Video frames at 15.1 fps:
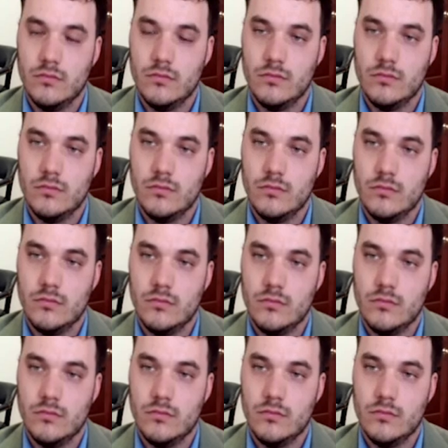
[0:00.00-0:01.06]

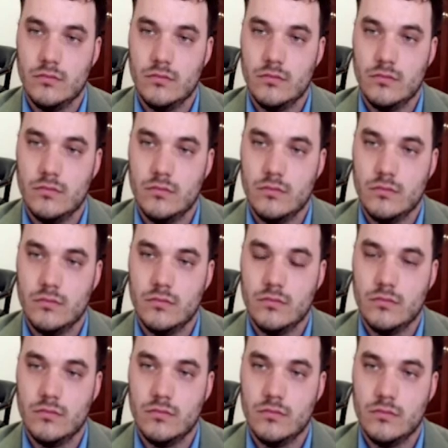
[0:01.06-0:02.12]

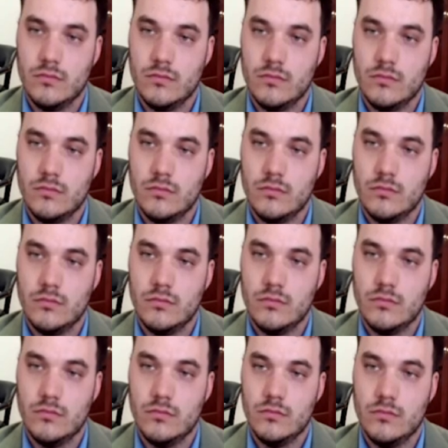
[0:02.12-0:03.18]

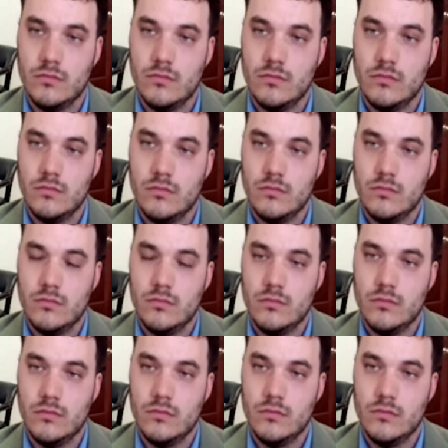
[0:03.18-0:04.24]

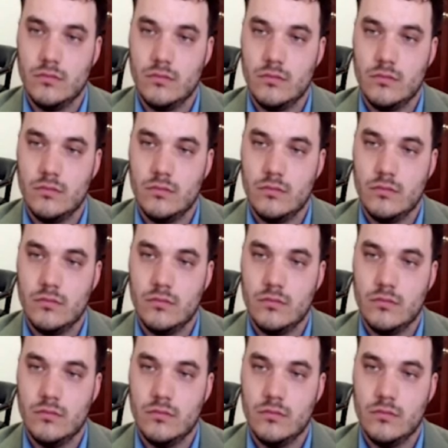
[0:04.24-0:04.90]
No words are spoken by the person on screen.